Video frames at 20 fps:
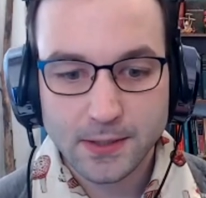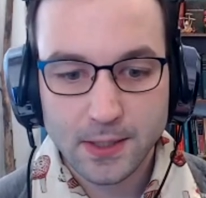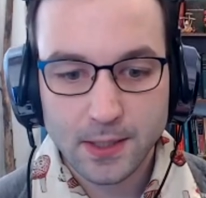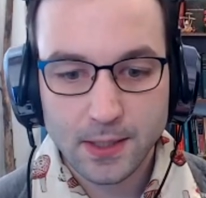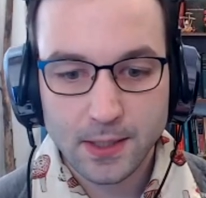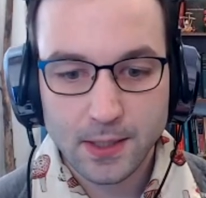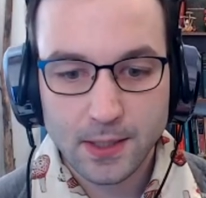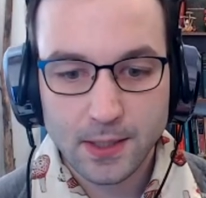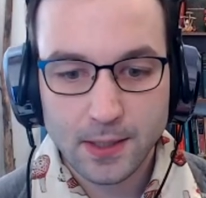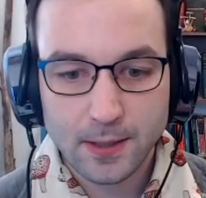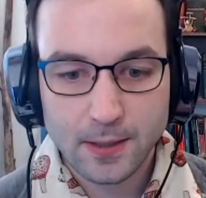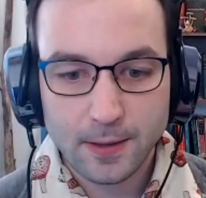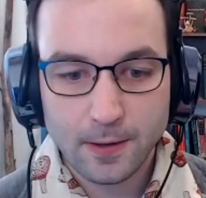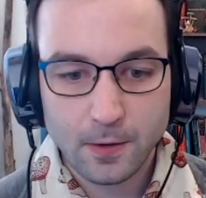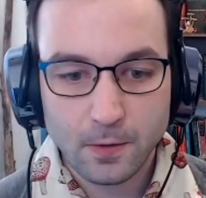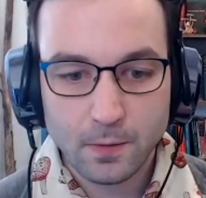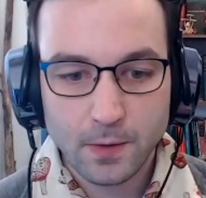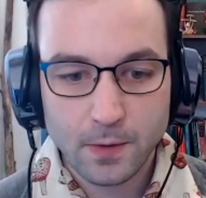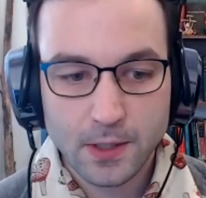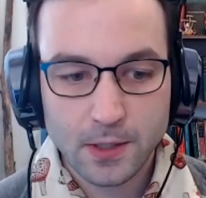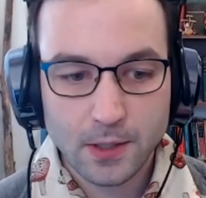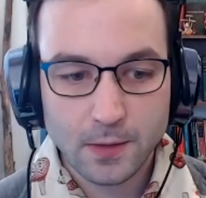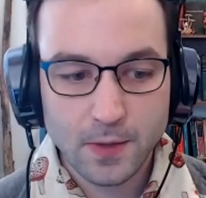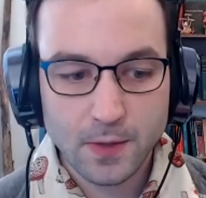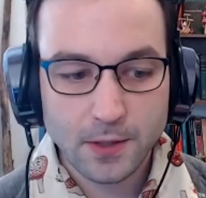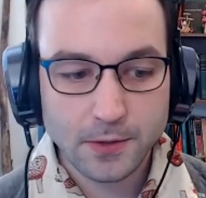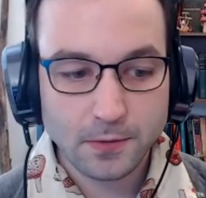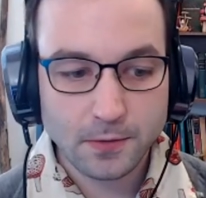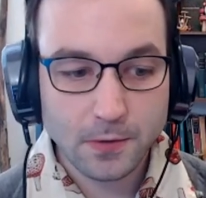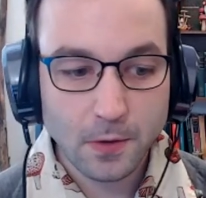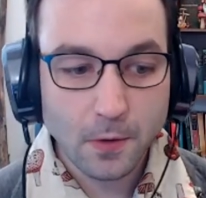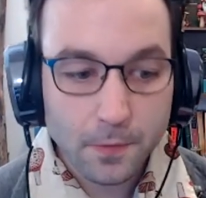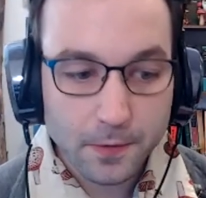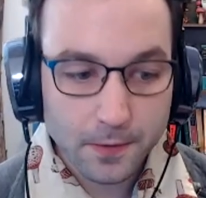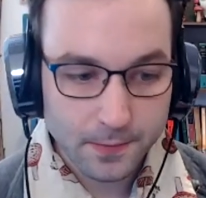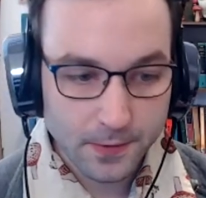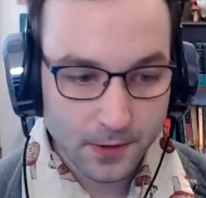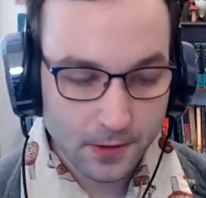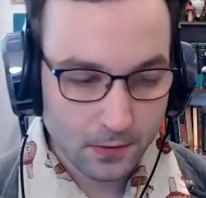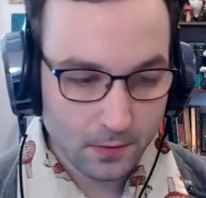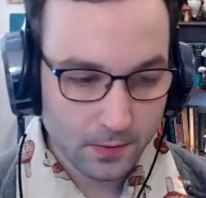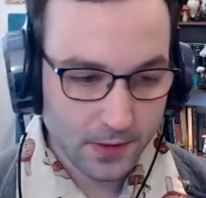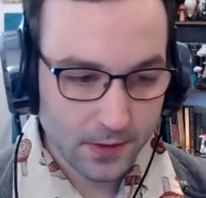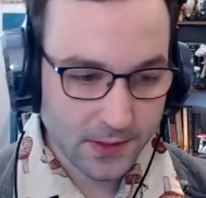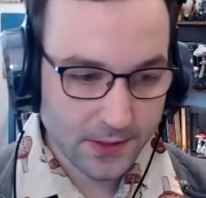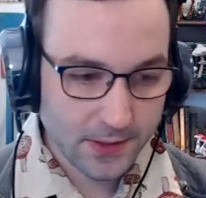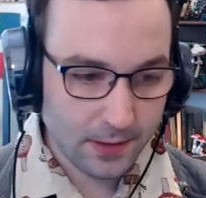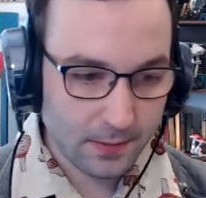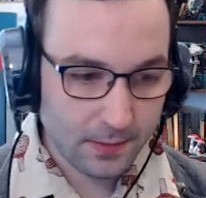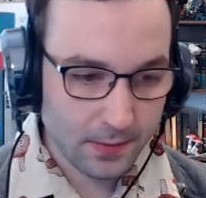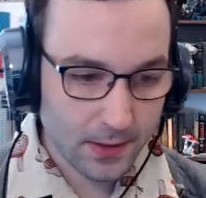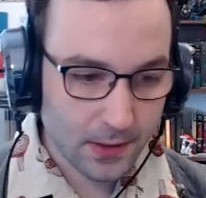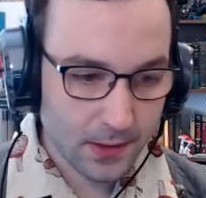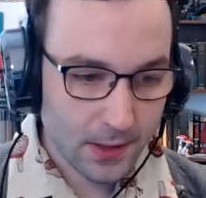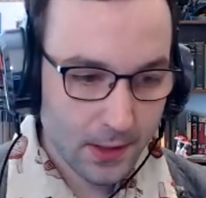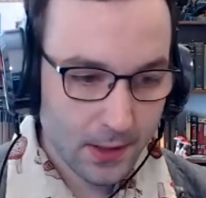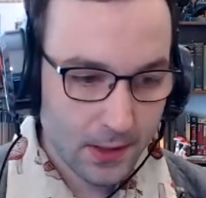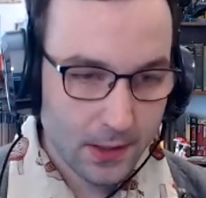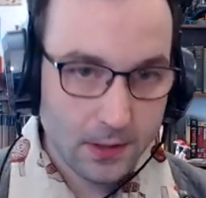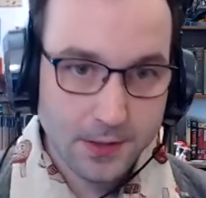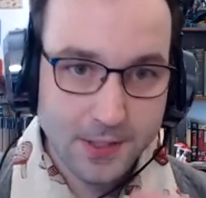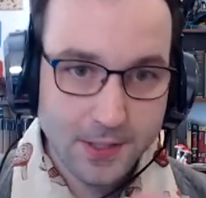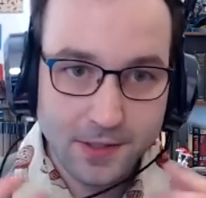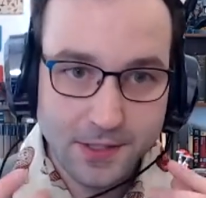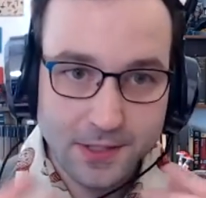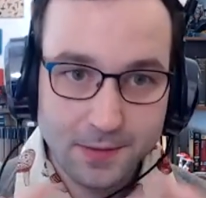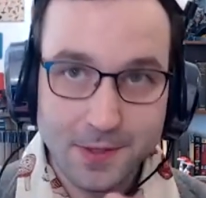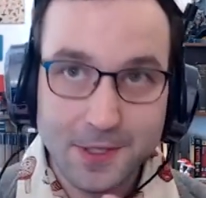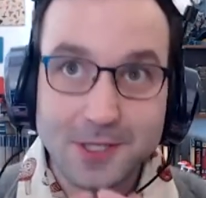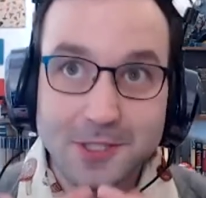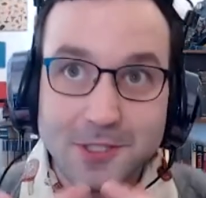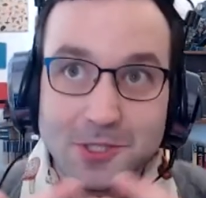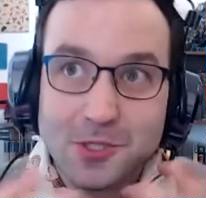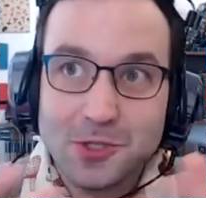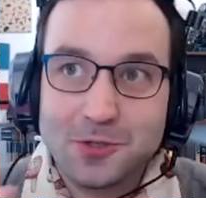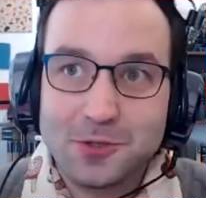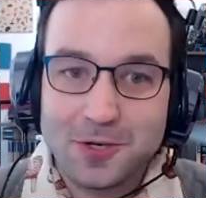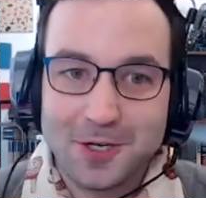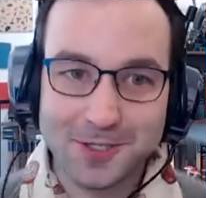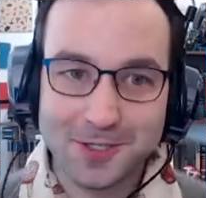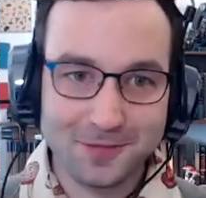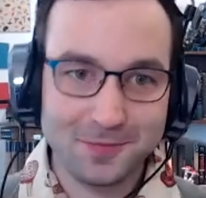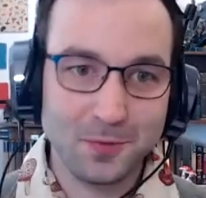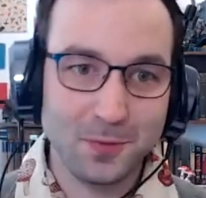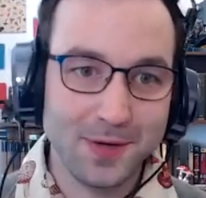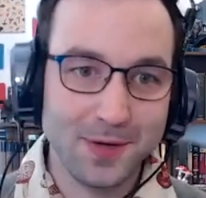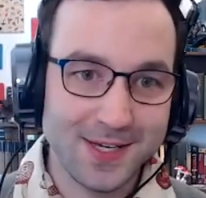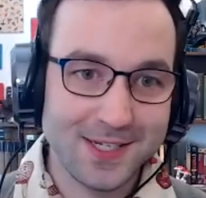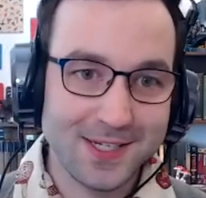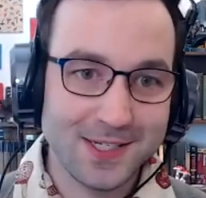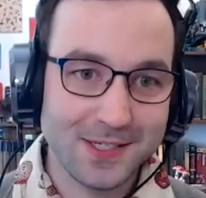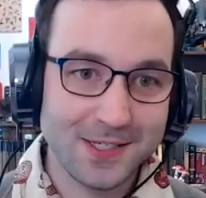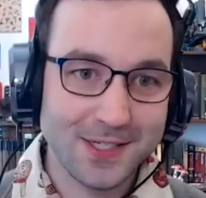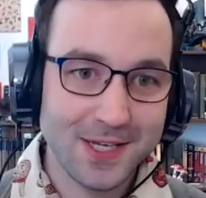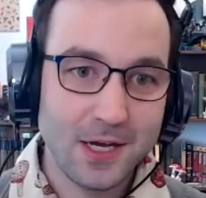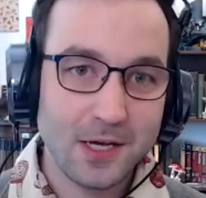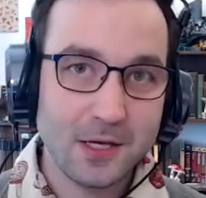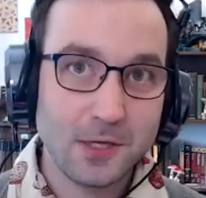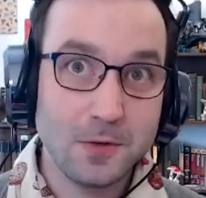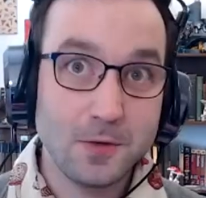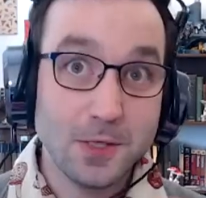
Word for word: Uh, we, could, we also told them, you know, in the assignment, here's kind of some of the constructive ways you